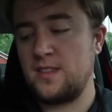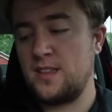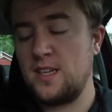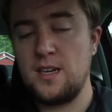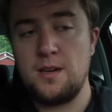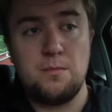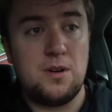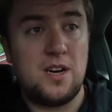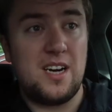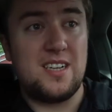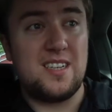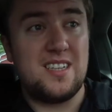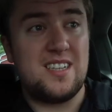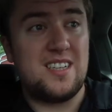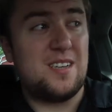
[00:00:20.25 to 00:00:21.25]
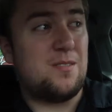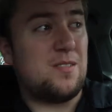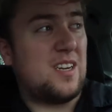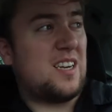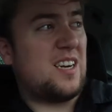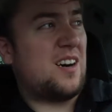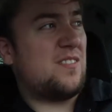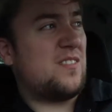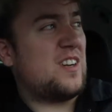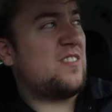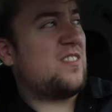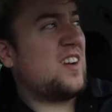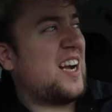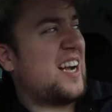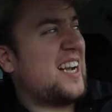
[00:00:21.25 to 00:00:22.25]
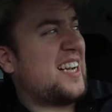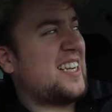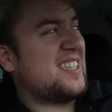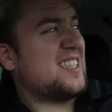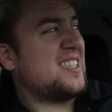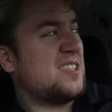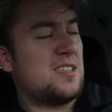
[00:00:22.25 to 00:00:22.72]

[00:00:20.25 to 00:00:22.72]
The crowd stands on its feet.